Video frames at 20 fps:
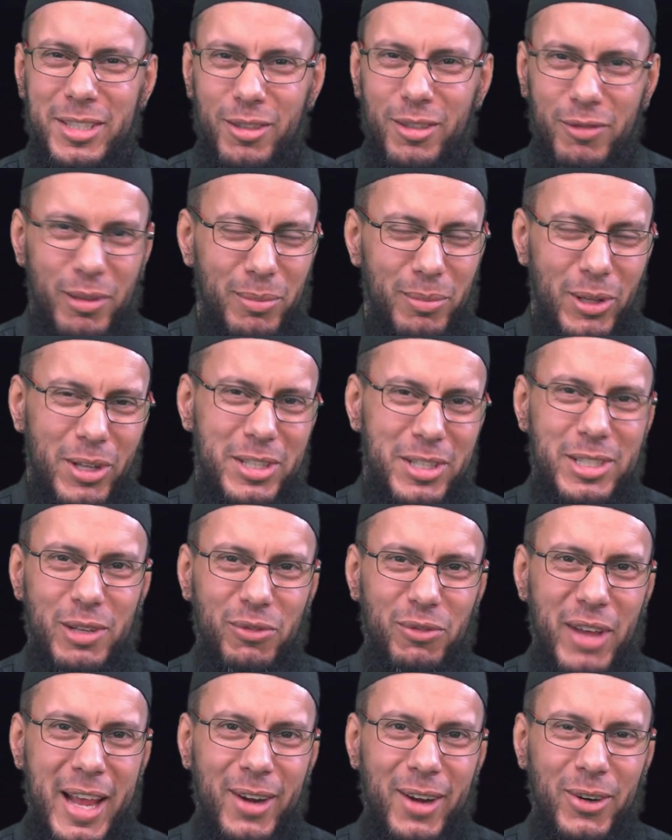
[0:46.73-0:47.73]
of
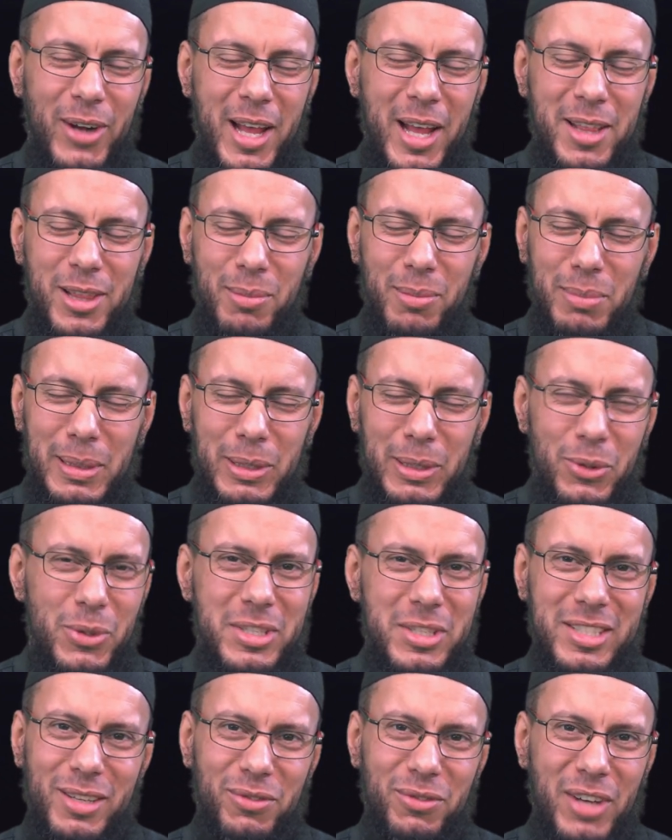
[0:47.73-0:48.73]
hair, had the
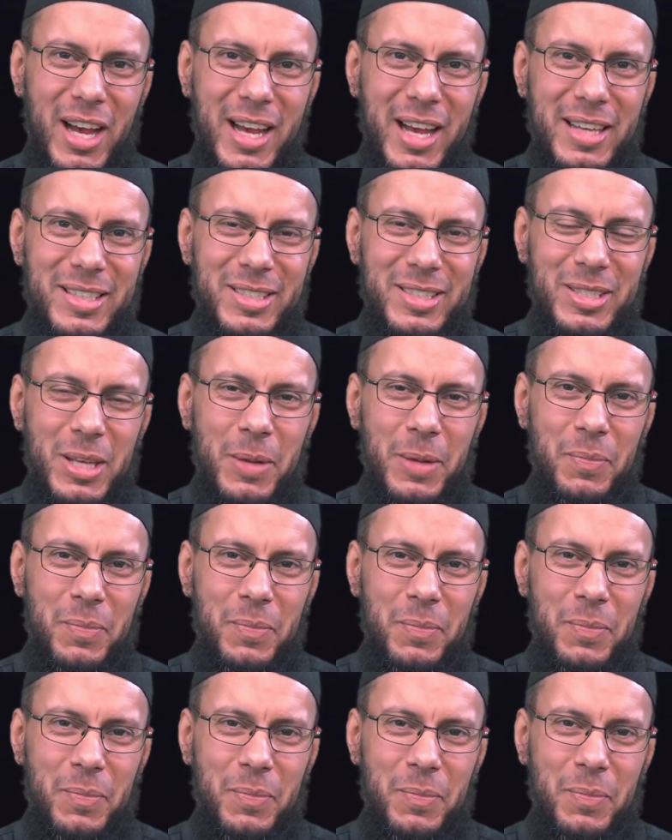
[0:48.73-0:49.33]
bluest of eyes,